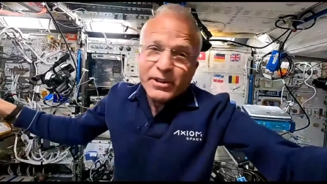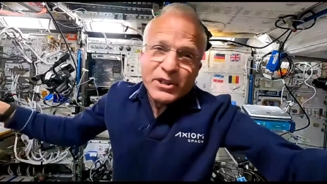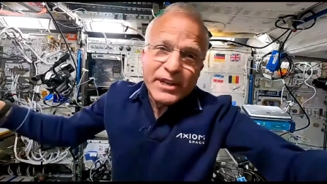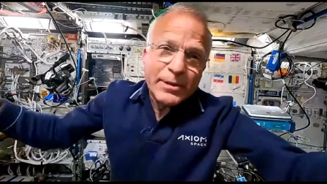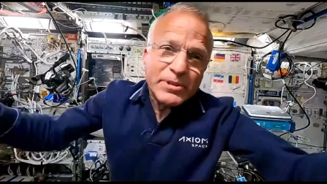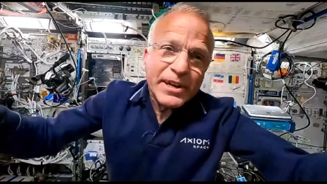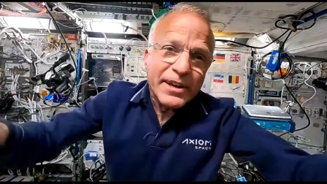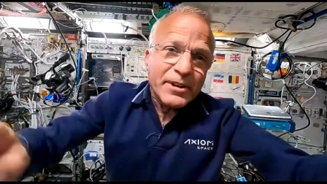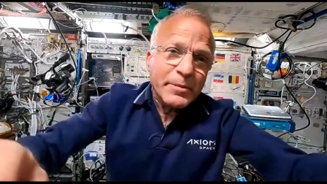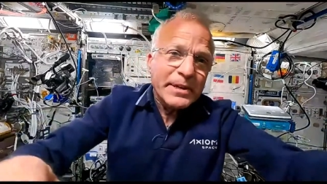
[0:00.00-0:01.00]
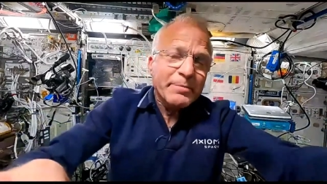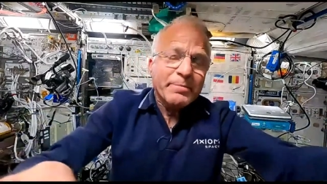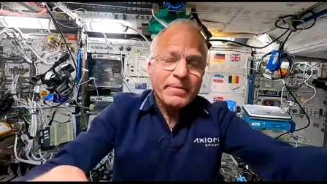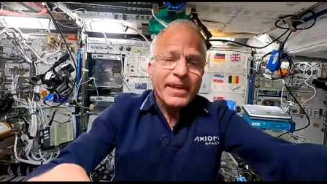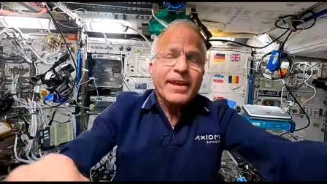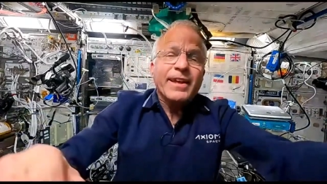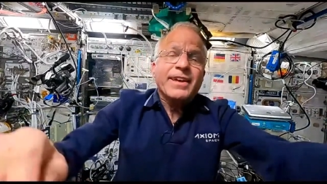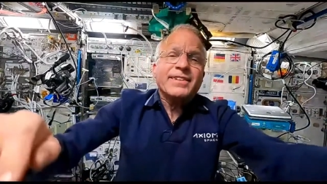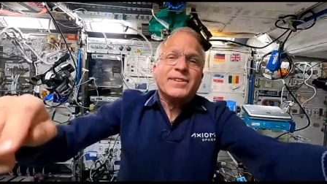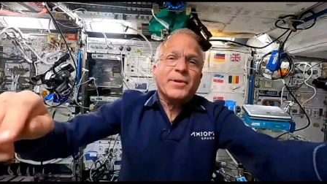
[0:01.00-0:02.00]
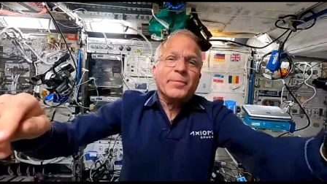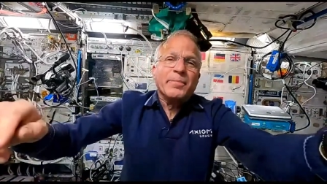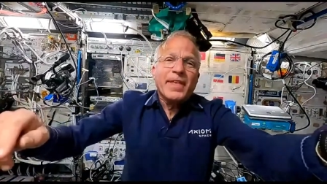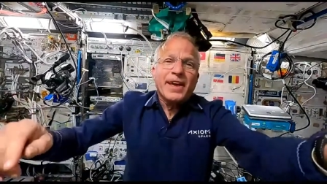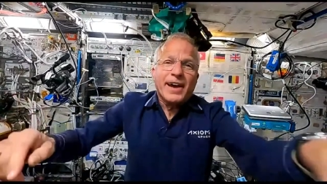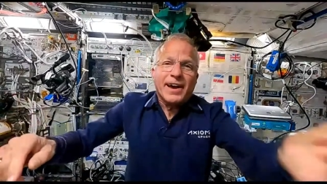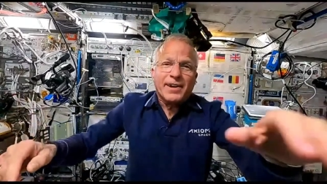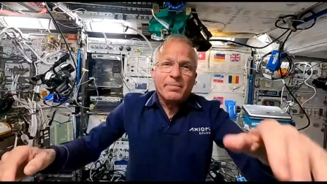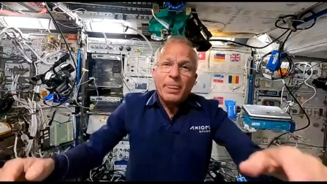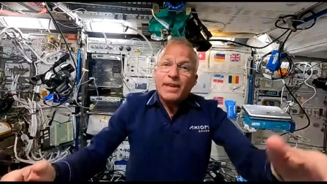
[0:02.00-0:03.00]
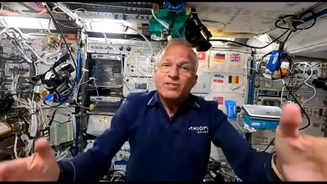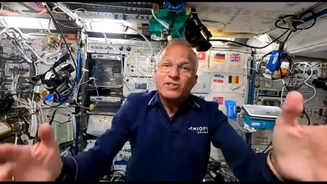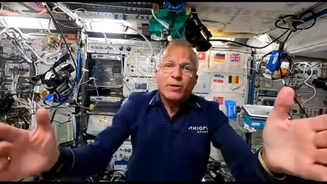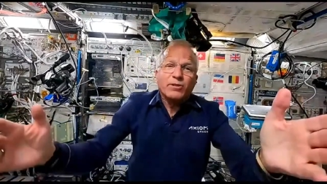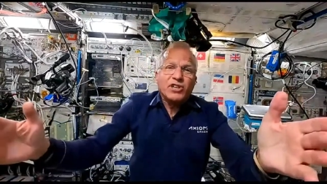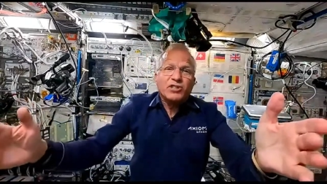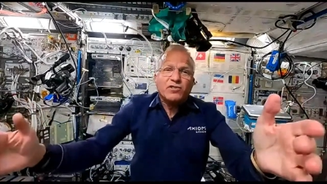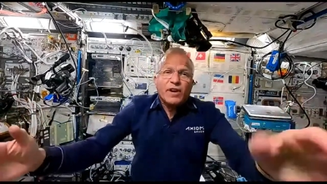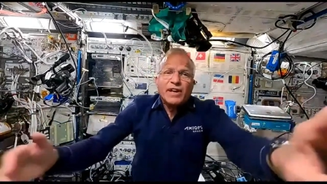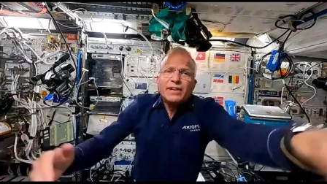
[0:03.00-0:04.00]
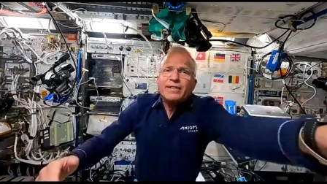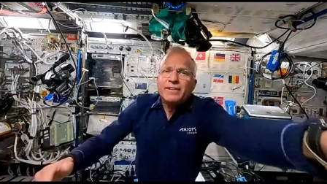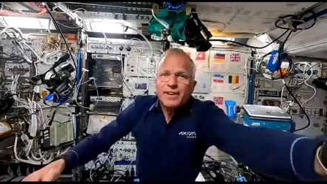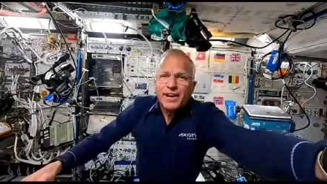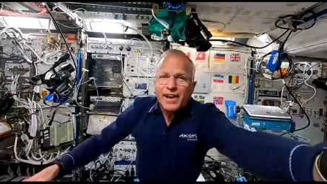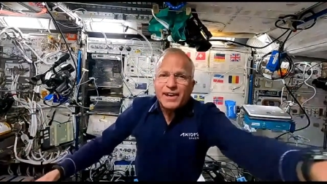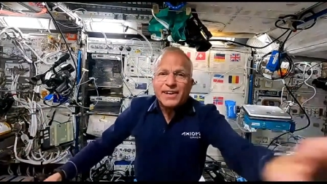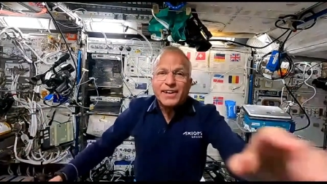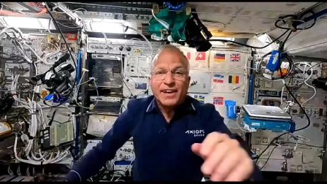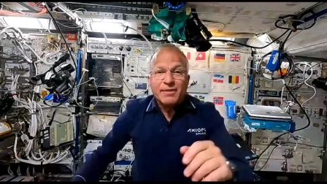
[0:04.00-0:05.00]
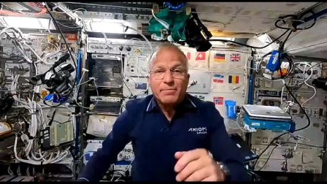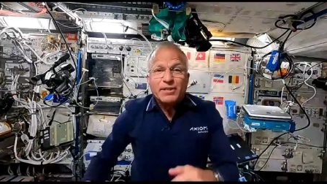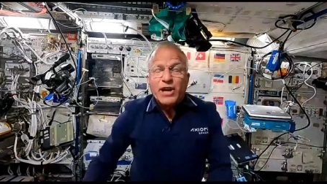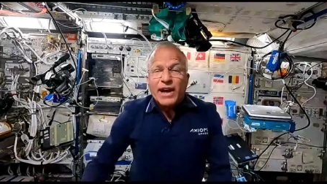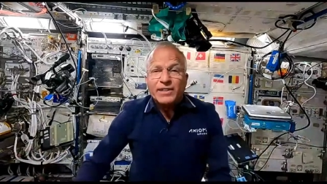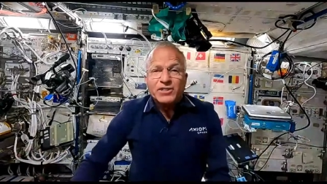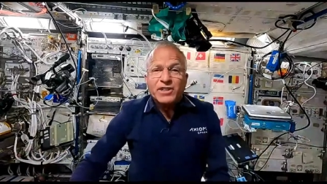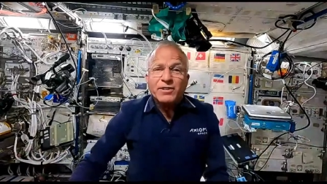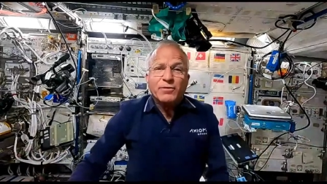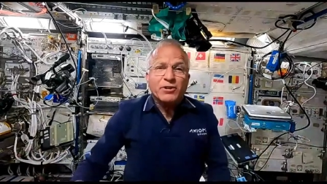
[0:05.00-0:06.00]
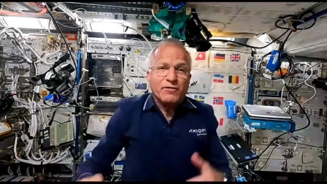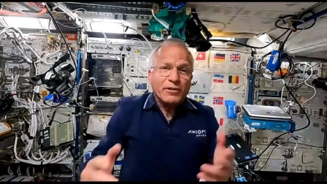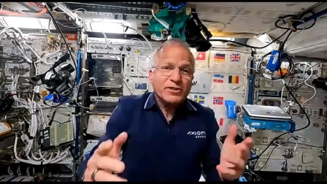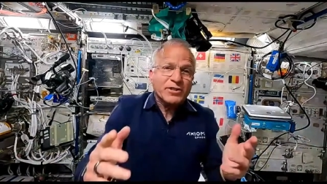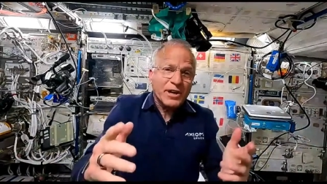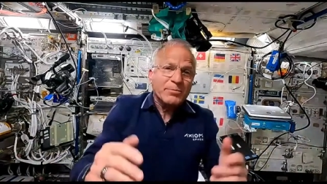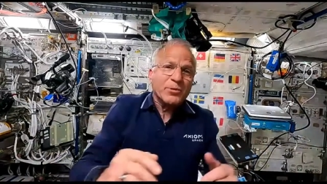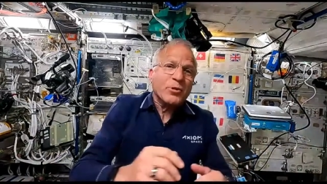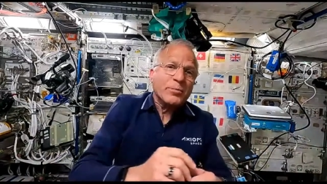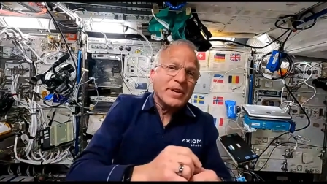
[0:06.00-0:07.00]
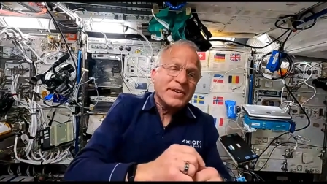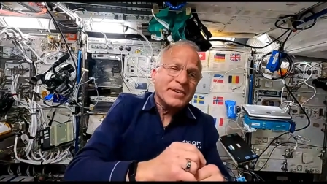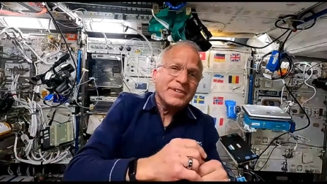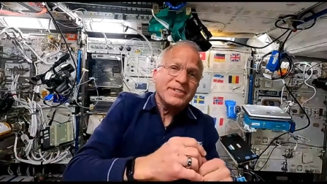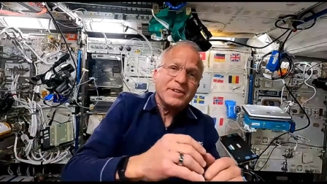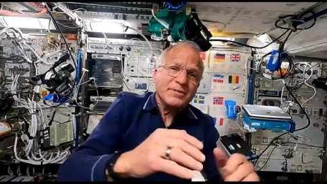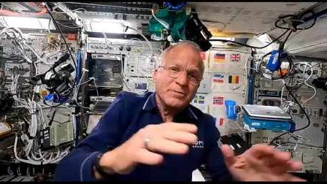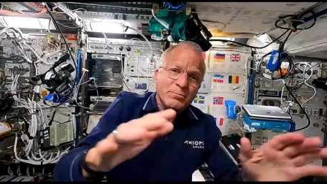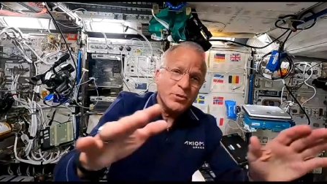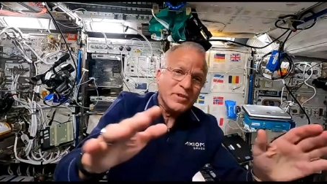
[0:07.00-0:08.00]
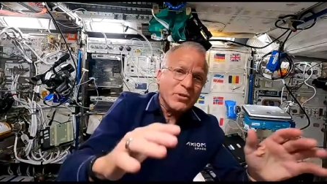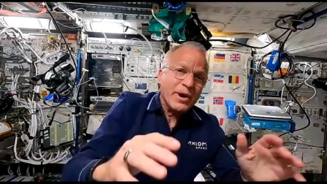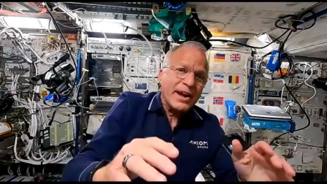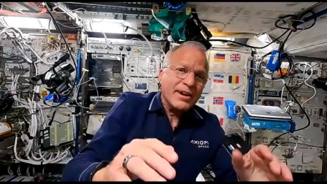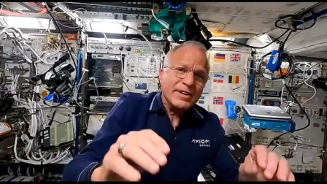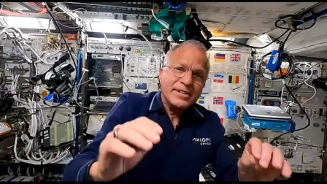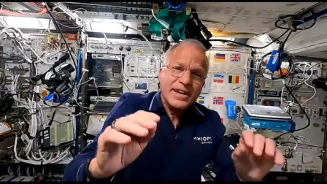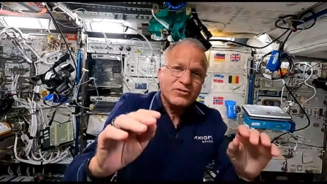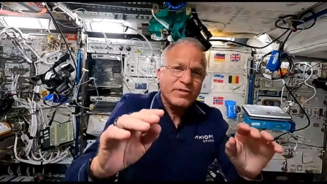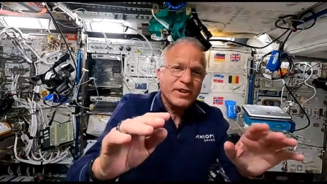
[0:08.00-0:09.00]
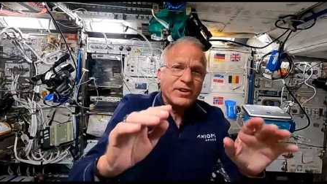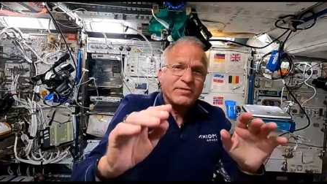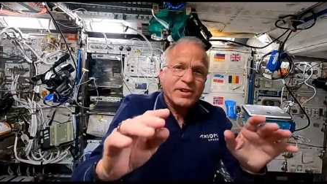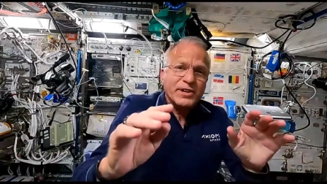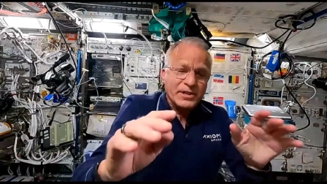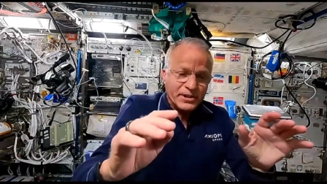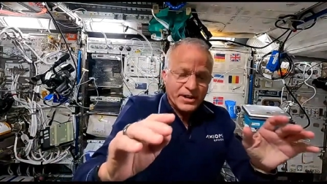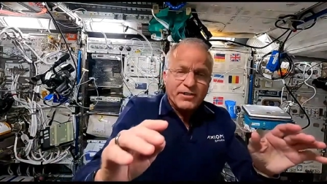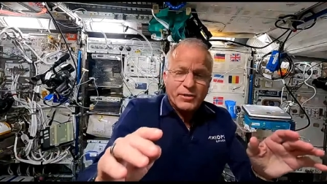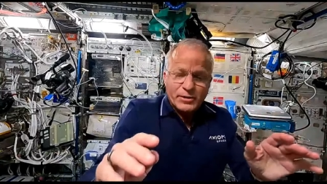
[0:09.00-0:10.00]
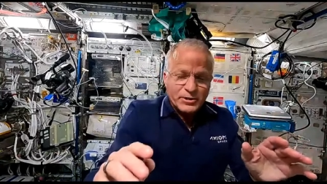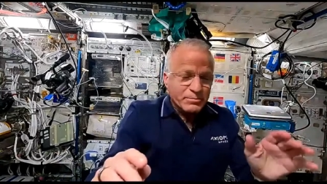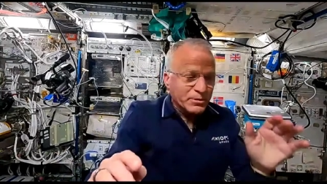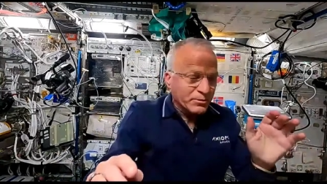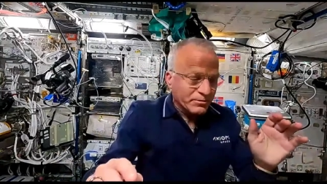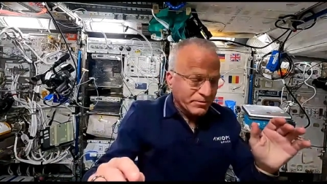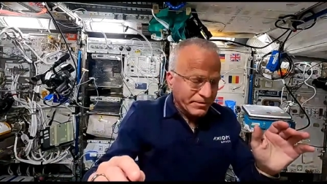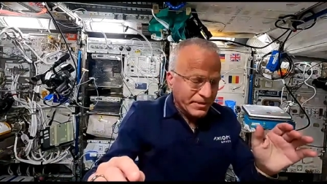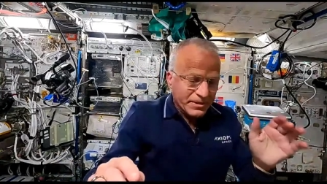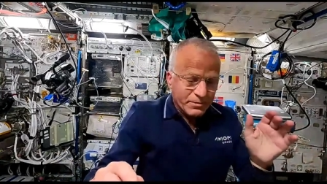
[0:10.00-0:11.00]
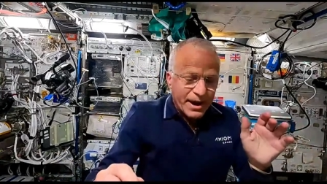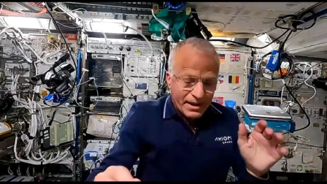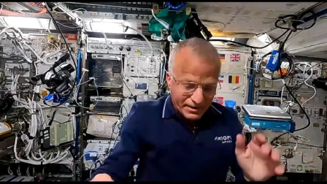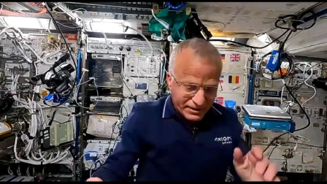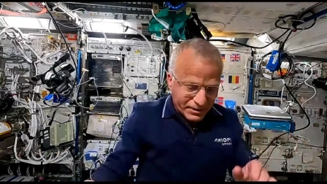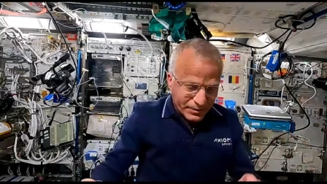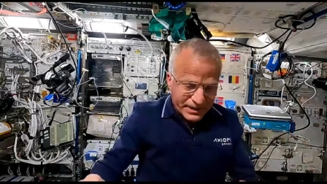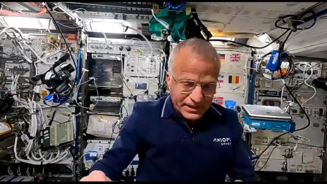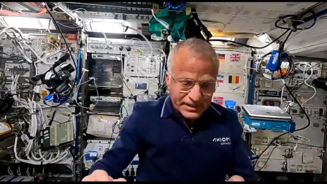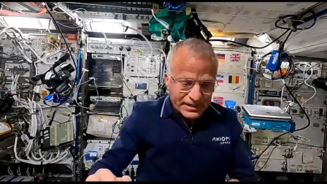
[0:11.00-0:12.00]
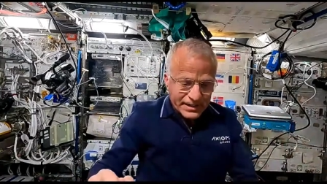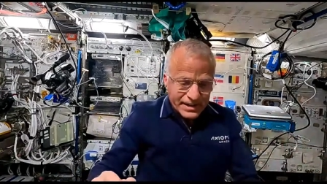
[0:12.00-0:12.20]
She keeps an eye on me. So, uh, zero G's fun. Uh, it can be challenging when you first come to orbit. You know, moving around. It takes very, very little effort to move around. You know, we can.